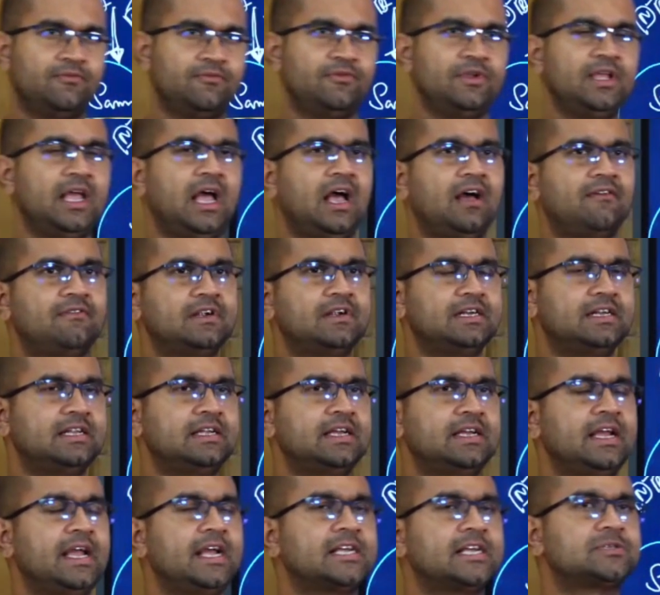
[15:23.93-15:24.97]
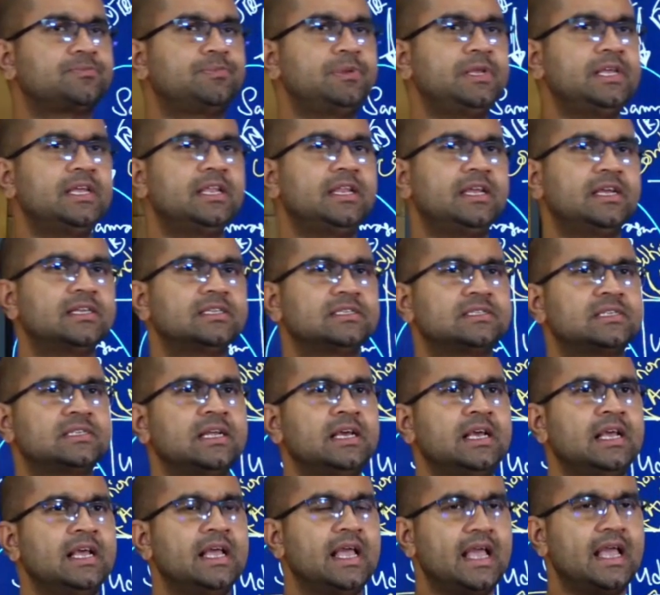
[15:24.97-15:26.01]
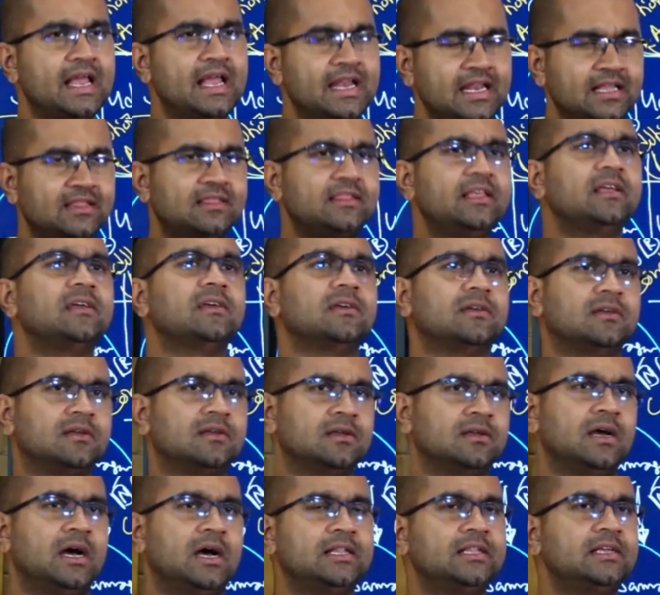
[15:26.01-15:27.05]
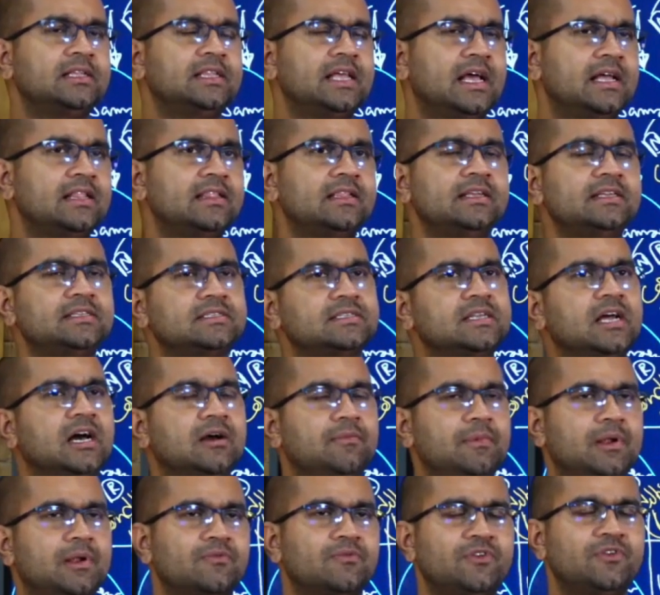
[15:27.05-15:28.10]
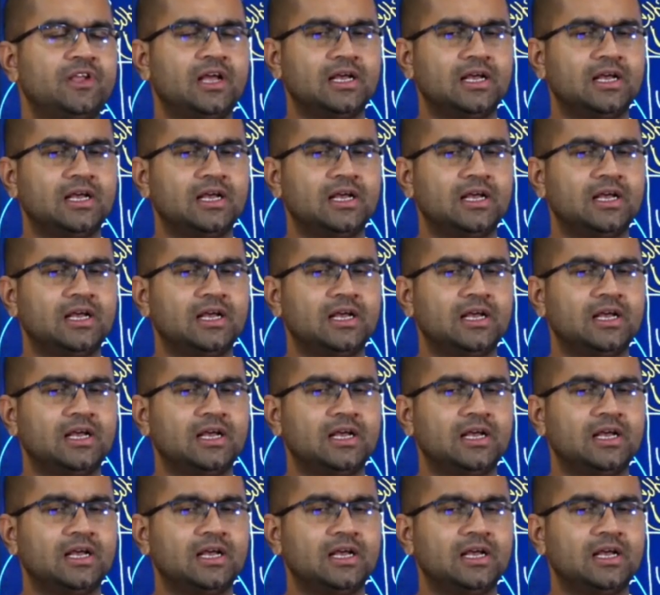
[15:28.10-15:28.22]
We haven't experienced anything other than these nama and rupa.